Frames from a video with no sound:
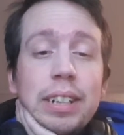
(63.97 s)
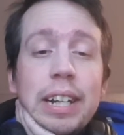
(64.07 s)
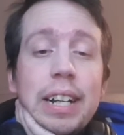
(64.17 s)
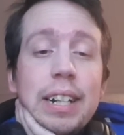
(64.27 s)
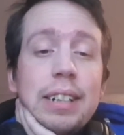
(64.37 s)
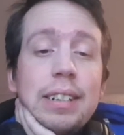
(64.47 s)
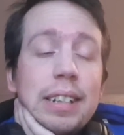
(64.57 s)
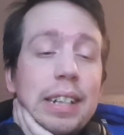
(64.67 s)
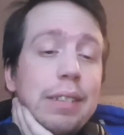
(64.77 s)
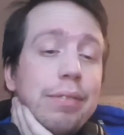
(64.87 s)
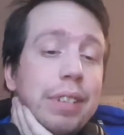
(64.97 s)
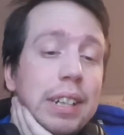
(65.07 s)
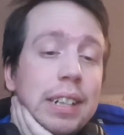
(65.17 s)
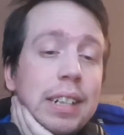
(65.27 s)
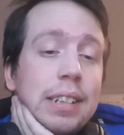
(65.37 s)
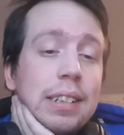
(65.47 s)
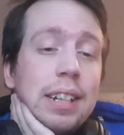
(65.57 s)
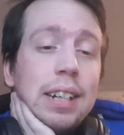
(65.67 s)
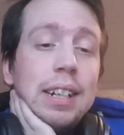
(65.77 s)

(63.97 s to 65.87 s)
he had it, he defeated it,